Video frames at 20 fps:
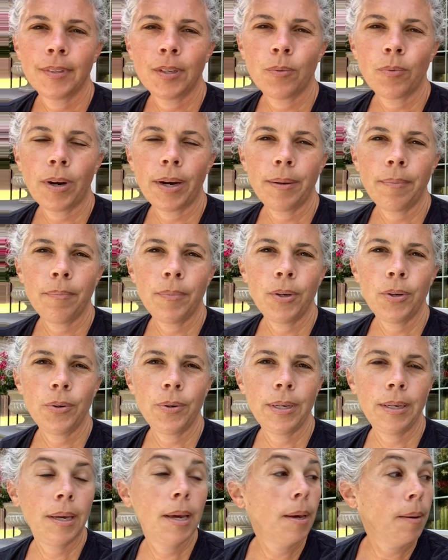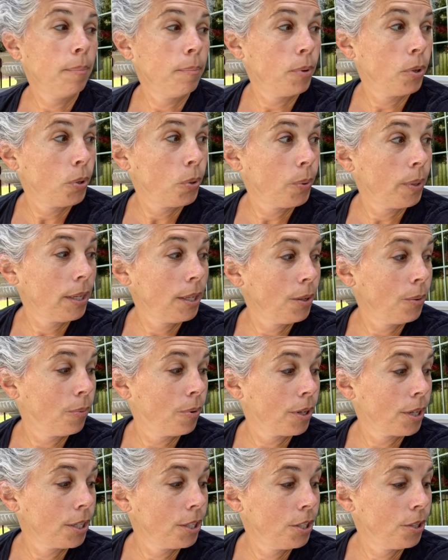Right, Mooey? Mooey, you
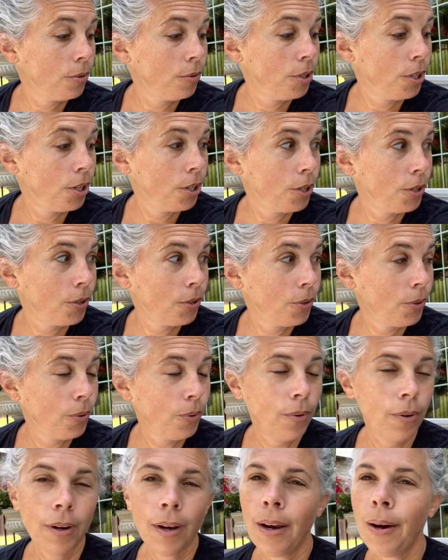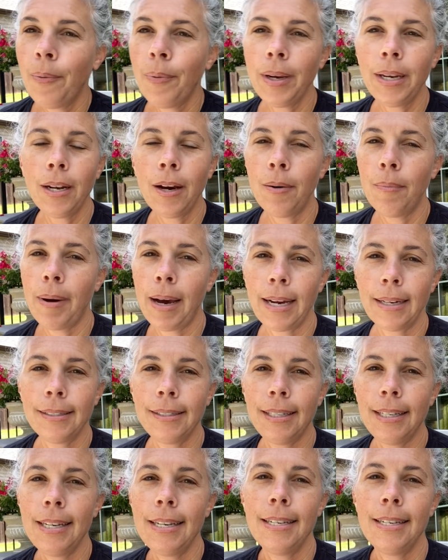want to do you? We know Maxie